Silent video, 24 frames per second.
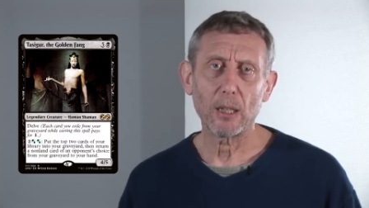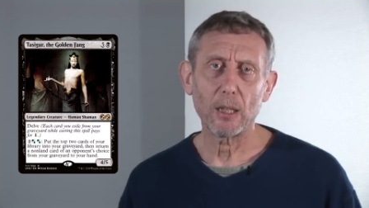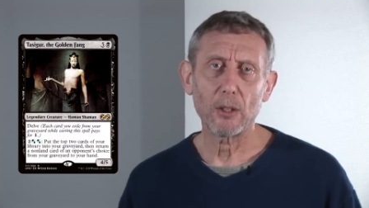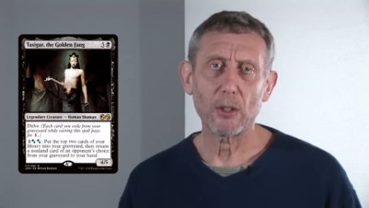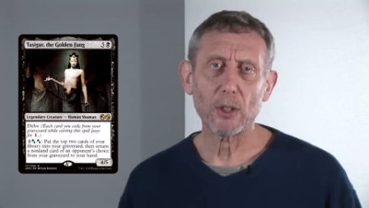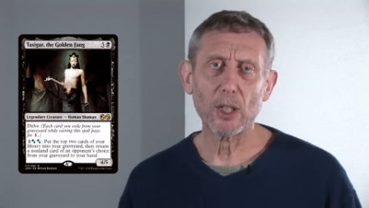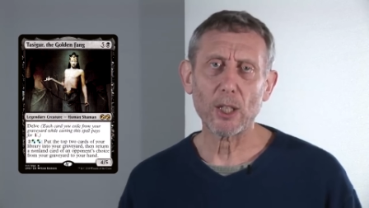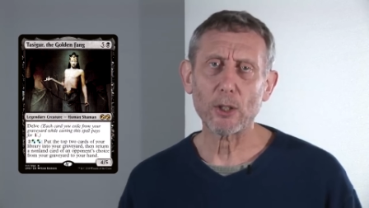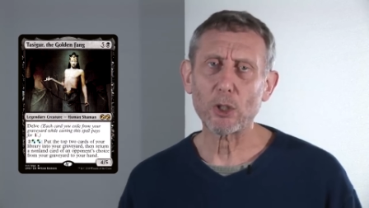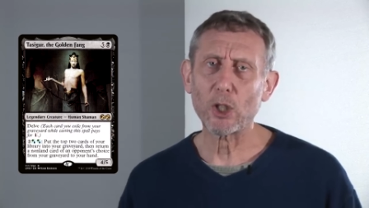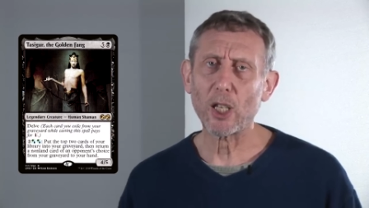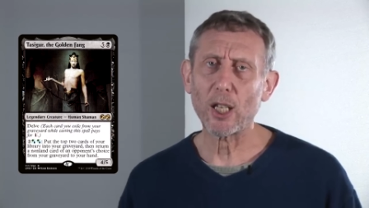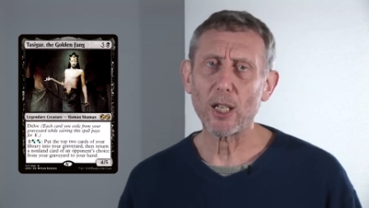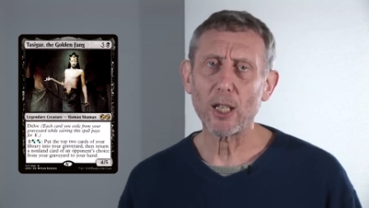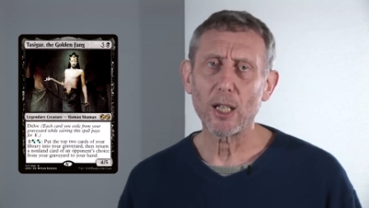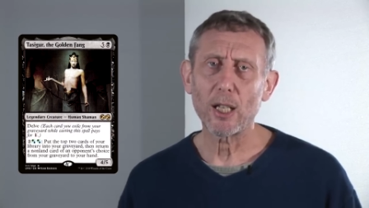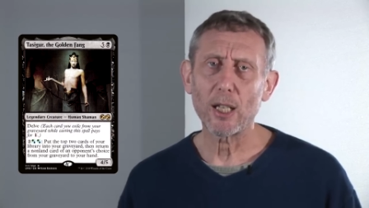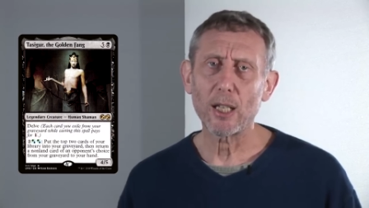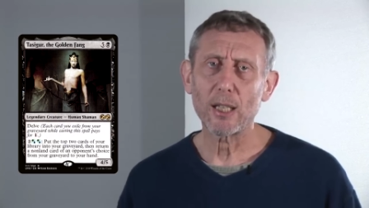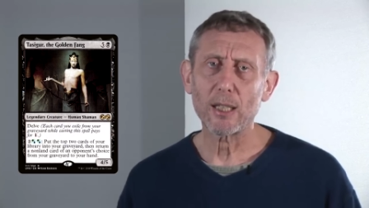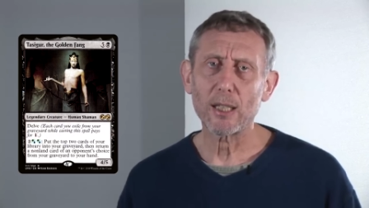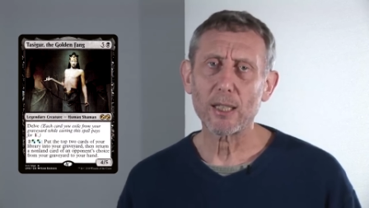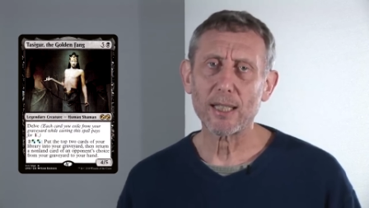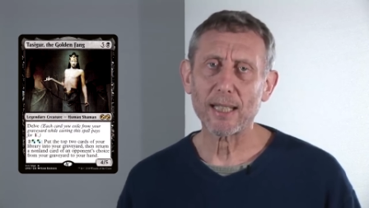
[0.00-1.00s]
Such a
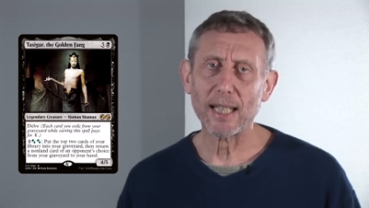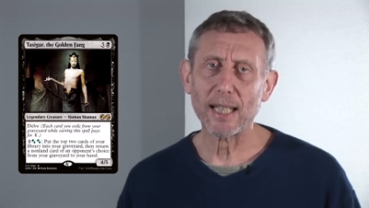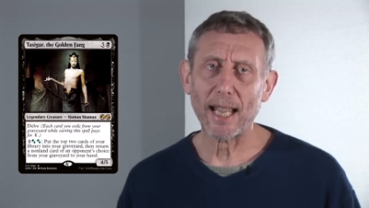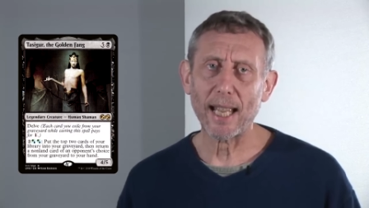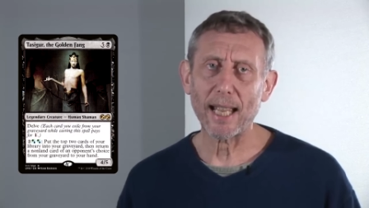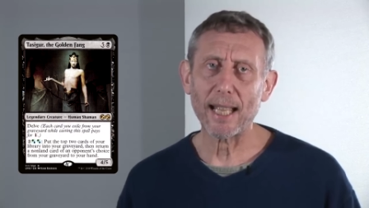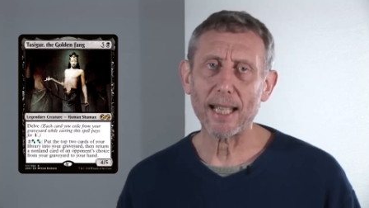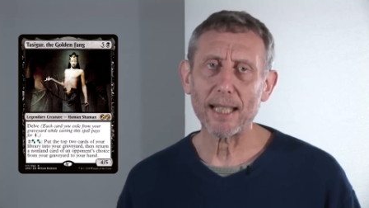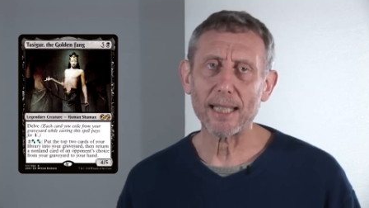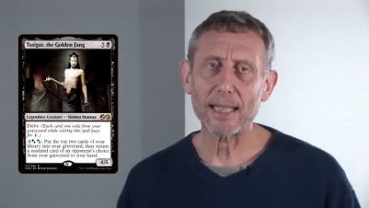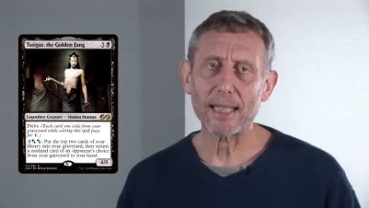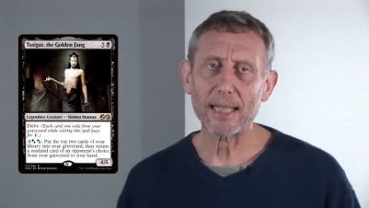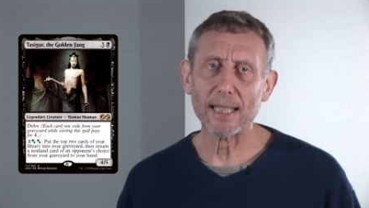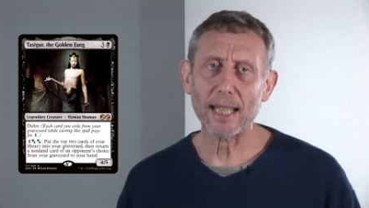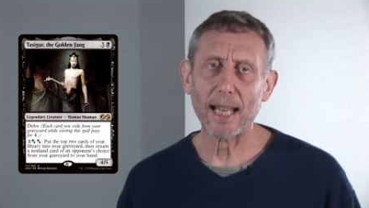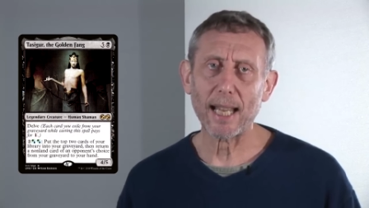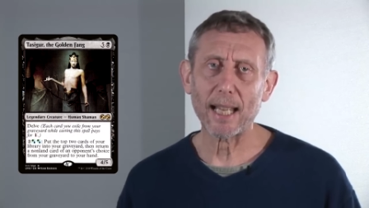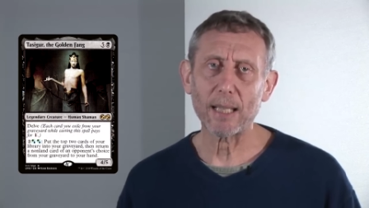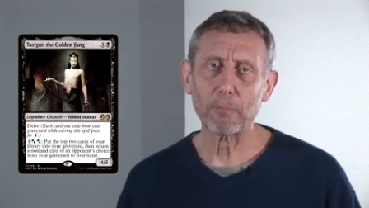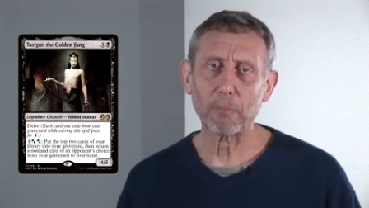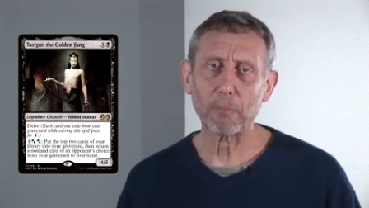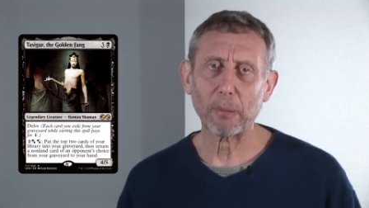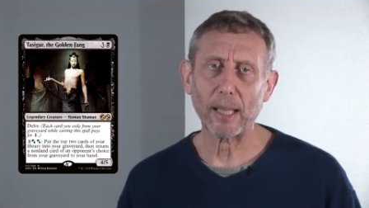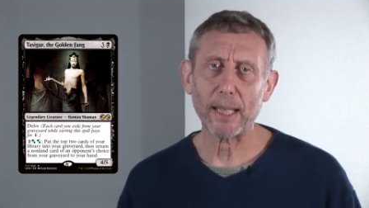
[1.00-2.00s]
sad,
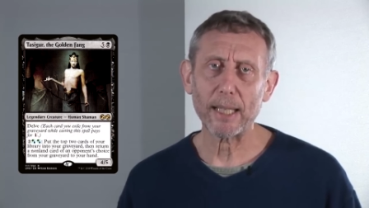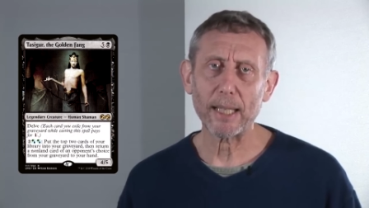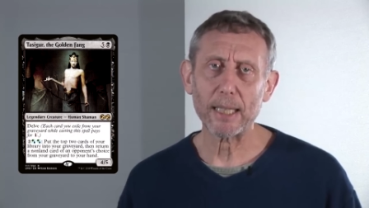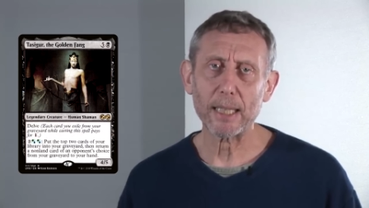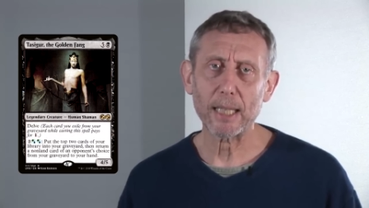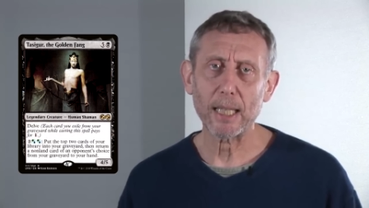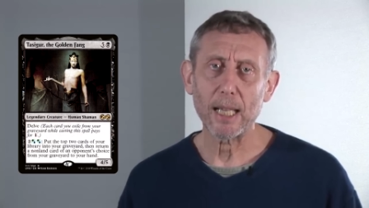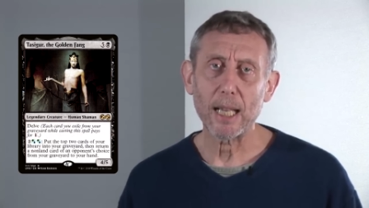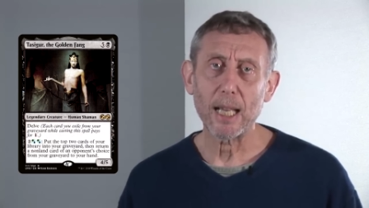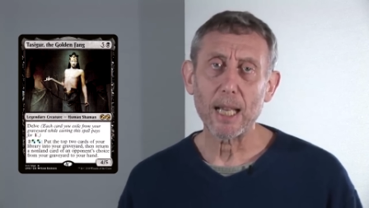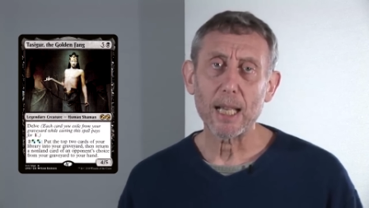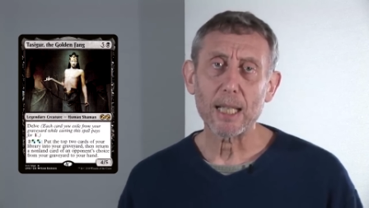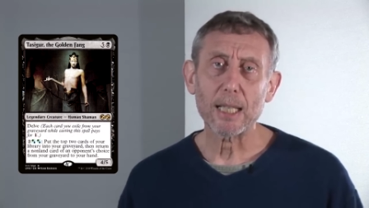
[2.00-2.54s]
sad place.